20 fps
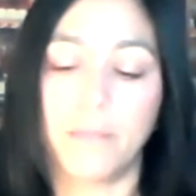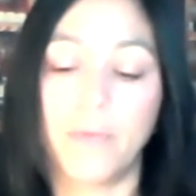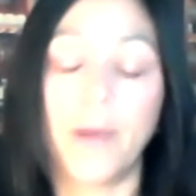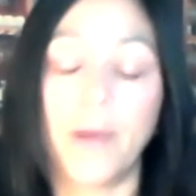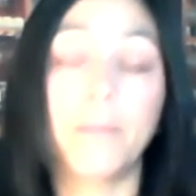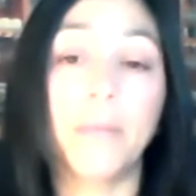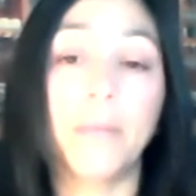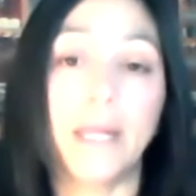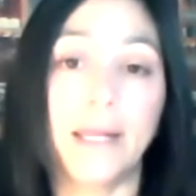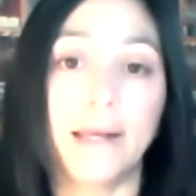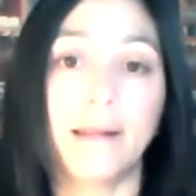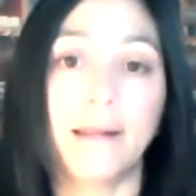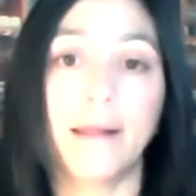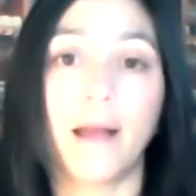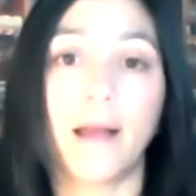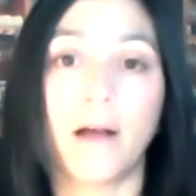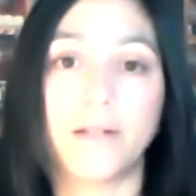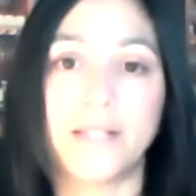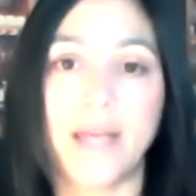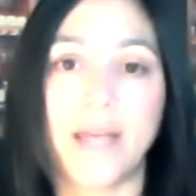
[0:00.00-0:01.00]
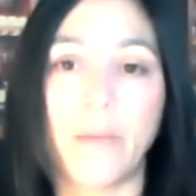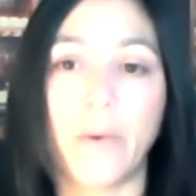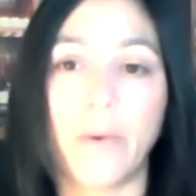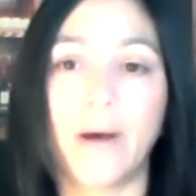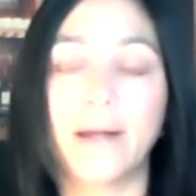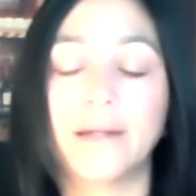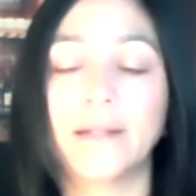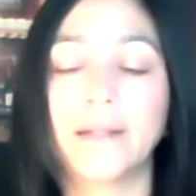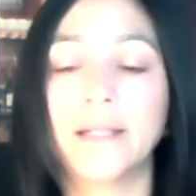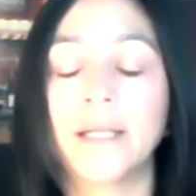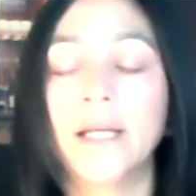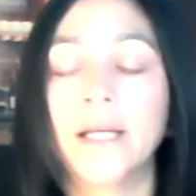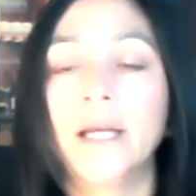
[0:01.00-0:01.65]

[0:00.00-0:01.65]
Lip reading: immediately on day one.